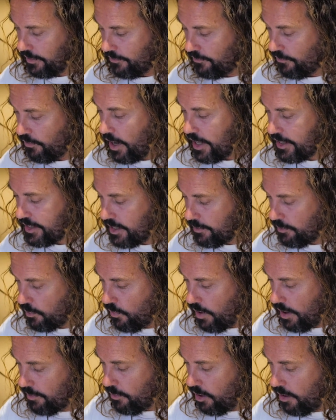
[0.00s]
phrase number
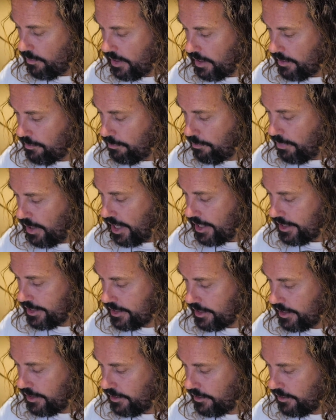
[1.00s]
1 might be
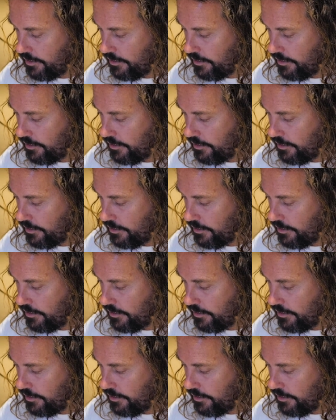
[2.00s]
best